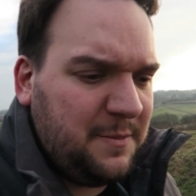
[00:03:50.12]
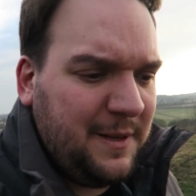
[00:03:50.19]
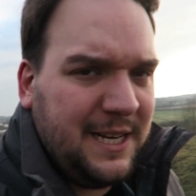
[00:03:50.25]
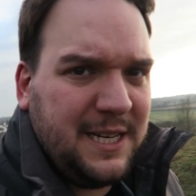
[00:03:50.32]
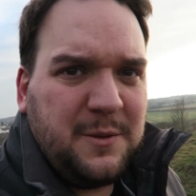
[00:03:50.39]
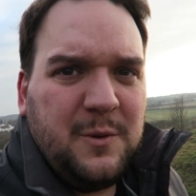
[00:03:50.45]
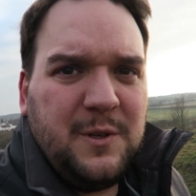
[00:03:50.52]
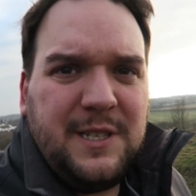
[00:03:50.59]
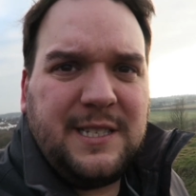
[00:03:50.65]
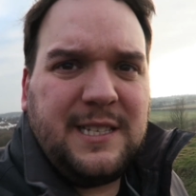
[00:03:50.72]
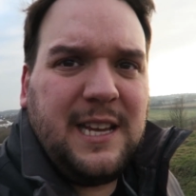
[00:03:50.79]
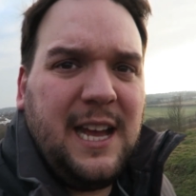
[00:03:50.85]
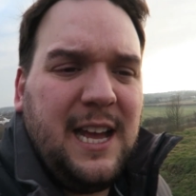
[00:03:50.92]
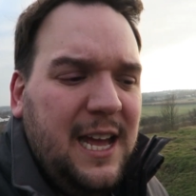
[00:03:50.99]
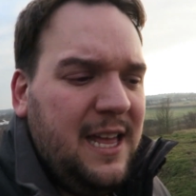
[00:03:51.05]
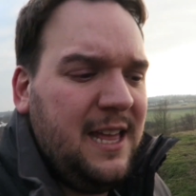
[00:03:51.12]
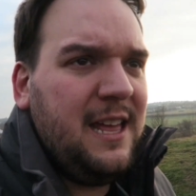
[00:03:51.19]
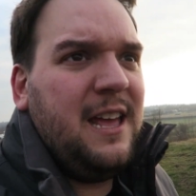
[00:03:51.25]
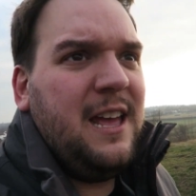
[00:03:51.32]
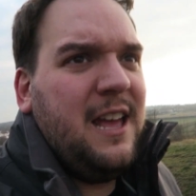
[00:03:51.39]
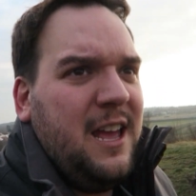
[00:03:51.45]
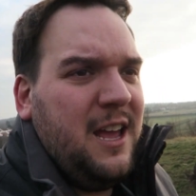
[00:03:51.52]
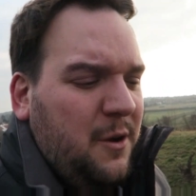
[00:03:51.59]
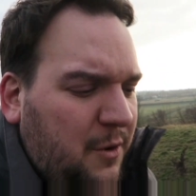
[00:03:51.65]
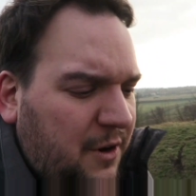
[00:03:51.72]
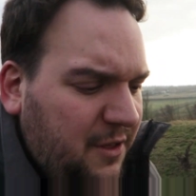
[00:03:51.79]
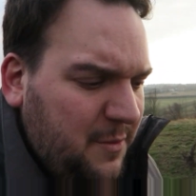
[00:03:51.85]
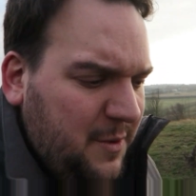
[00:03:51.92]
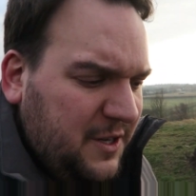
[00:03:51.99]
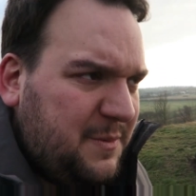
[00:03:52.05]
this place was
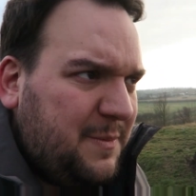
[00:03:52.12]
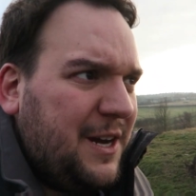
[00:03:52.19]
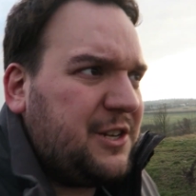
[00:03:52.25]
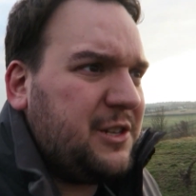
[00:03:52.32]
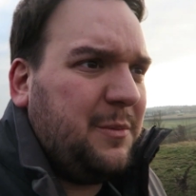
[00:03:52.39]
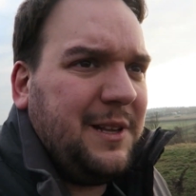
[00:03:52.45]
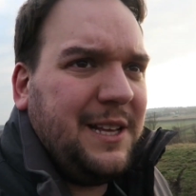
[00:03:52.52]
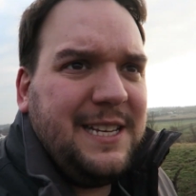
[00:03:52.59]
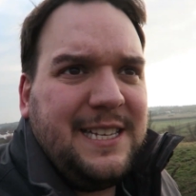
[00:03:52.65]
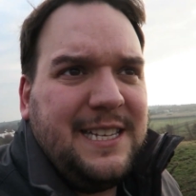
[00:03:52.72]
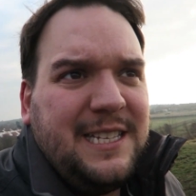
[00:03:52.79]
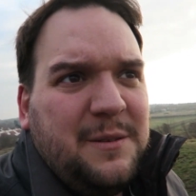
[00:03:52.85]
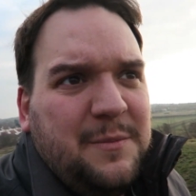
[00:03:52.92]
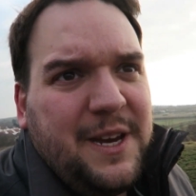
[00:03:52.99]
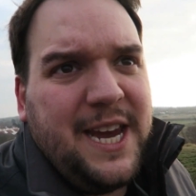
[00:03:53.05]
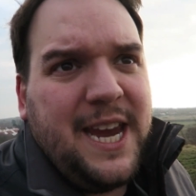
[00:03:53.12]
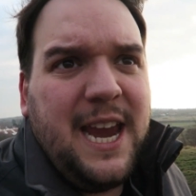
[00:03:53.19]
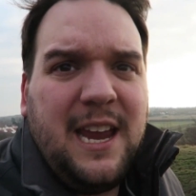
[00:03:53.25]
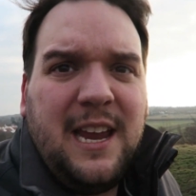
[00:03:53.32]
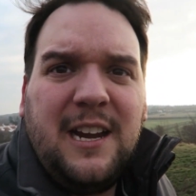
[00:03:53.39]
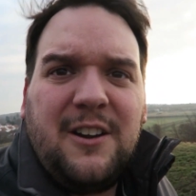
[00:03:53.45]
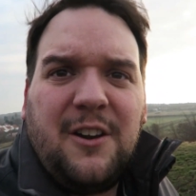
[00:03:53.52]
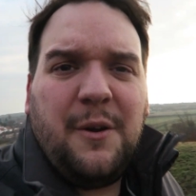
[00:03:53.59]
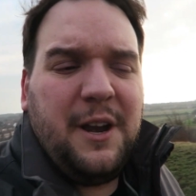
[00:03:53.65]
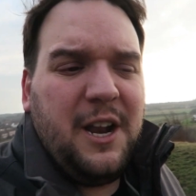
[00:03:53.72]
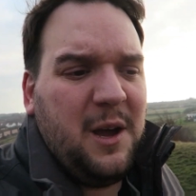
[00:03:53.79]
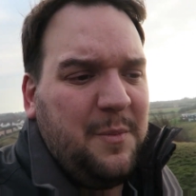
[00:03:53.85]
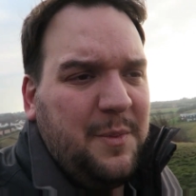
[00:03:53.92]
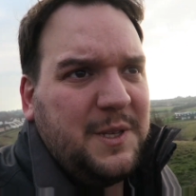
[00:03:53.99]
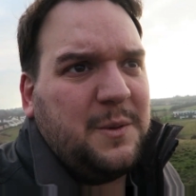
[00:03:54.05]
one of the most special places to me growing
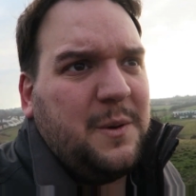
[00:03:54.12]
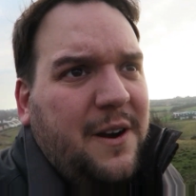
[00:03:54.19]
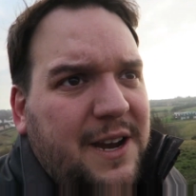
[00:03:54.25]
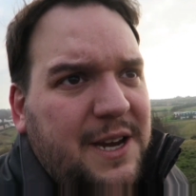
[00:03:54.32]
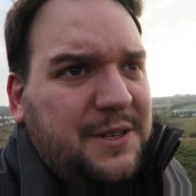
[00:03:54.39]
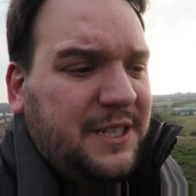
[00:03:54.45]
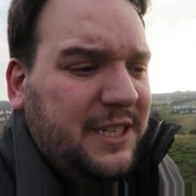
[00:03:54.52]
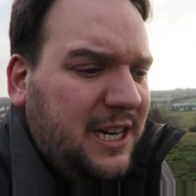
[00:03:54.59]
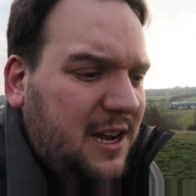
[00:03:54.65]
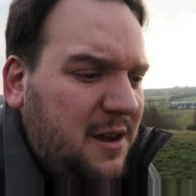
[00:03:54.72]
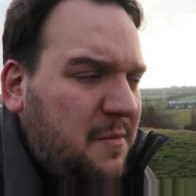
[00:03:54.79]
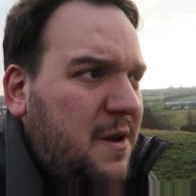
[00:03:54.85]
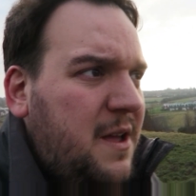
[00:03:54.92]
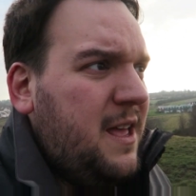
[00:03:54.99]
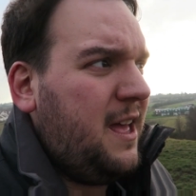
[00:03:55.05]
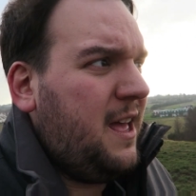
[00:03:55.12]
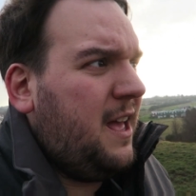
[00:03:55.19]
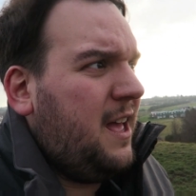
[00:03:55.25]
up. It's where I used to come